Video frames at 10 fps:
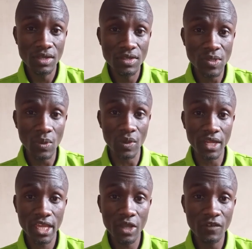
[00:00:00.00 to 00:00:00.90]
So
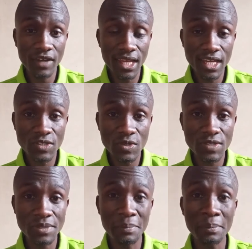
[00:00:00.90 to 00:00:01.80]
rigging of
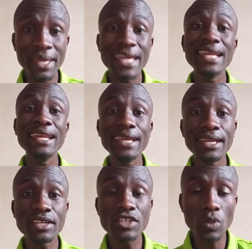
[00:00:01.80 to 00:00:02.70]
elections may
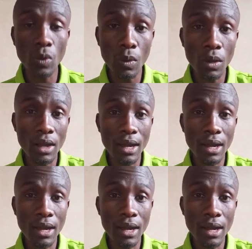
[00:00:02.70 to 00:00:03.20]
lead to